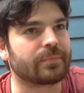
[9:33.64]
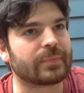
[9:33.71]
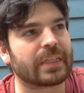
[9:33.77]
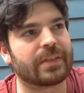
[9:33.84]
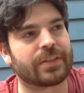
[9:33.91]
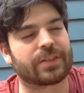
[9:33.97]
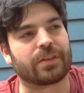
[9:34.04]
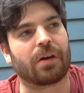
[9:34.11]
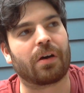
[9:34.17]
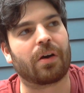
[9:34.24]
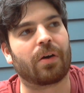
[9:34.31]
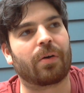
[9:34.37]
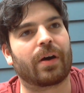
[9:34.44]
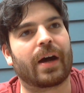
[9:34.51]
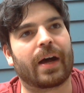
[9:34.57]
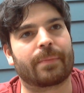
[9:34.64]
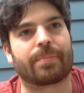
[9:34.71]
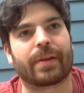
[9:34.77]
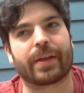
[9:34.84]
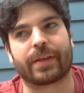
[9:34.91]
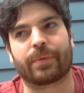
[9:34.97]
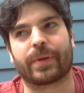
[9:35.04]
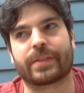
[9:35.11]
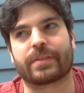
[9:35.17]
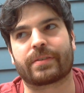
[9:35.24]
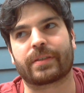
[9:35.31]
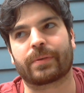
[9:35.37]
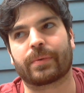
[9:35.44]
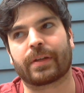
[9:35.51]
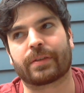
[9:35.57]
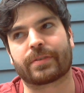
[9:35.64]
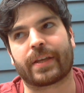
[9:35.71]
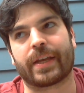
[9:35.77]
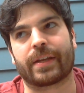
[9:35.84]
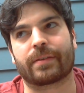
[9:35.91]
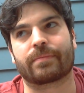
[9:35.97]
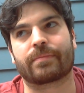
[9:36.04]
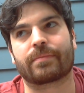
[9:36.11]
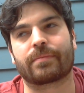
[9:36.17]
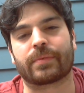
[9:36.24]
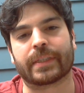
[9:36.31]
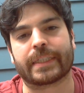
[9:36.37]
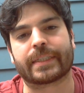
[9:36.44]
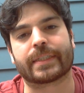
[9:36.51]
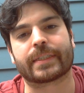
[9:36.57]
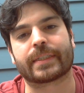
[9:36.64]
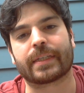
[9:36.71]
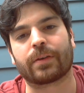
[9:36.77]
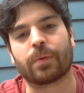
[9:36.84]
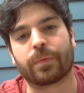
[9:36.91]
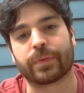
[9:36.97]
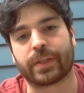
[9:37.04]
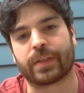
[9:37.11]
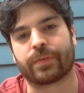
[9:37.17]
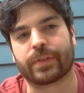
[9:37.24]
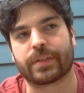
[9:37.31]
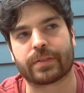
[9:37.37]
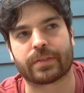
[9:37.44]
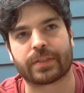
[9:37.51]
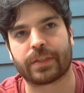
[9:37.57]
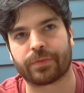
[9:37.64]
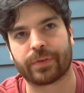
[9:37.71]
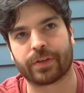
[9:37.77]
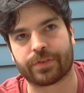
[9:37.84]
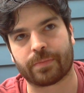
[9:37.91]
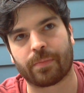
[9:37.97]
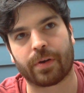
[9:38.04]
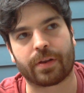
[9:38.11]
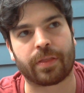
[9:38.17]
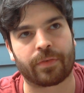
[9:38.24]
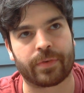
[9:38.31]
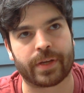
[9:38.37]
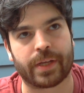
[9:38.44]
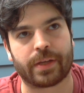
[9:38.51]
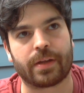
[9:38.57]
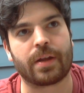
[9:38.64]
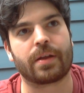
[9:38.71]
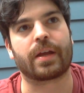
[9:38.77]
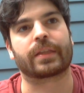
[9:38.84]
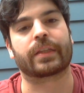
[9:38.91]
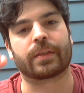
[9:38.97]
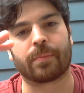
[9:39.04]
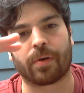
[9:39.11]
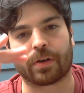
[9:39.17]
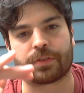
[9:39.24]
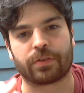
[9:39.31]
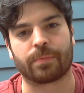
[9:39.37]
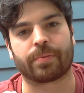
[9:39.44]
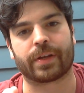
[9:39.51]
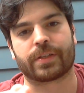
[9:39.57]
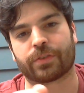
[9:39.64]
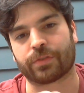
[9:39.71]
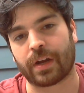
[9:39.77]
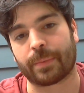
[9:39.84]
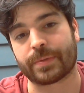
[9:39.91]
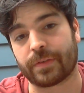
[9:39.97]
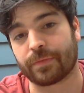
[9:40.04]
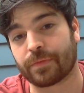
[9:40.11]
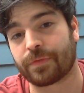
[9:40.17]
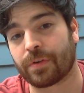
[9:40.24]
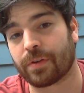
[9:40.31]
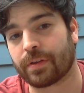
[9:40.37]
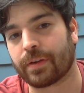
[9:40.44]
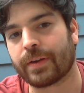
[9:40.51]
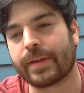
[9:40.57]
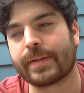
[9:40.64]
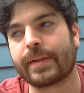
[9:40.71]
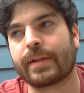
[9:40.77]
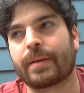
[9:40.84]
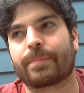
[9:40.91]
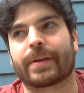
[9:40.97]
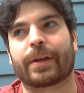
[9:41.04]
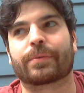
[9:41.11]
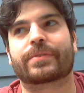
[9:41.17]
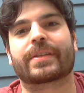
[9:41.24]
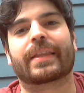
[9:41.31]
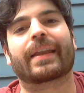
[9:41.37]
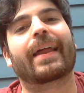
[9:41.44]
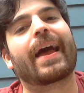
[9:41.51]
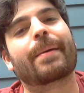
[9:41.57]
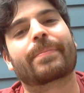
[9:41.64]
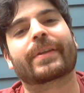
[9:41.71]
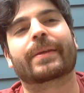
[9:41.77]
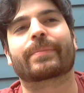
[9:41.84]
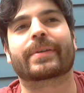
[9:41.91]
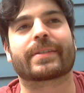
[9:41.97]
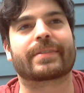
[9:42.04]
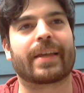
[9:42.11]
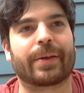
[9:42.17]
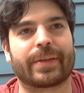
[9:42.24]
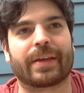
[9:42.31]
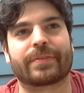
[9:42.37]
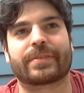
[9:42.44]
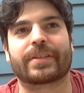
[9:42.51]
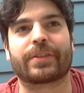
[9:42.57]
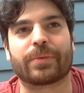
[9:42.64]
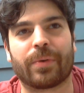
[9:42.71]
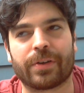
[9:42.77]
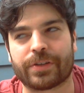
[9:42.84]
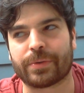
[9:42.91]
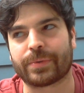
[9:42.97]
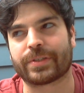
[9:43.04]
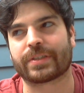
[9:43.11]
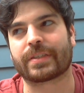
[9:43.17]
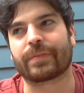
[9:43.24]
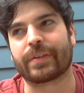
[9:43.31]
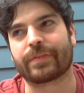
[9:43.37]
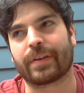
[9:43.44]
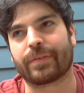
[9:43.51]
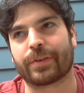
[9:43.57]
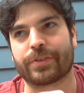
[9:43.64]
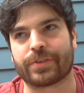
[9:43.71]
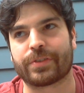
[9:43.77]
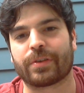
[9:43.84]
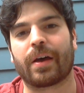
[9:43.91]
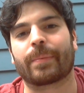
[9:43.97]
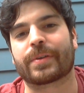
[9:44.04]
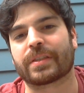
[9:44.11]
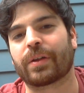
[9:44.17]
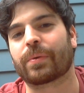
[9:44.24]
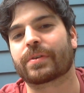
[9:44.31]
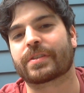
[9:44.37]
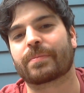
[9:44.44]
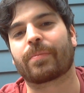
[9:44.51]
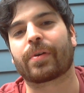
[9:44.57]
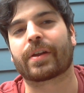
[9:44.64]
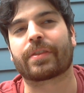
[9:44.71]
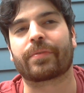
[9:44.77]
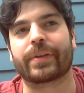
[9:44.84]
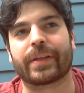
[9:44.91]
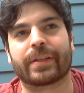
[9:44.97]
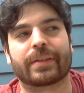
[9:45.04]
So I'm probably going to wait to see what else Canon releases. Hopefully they release a C300 Mark III, and then the Mark II price drops even further. But I don't see that happening, because now you have the C200, which is $7,500. So how much lower is the Mark III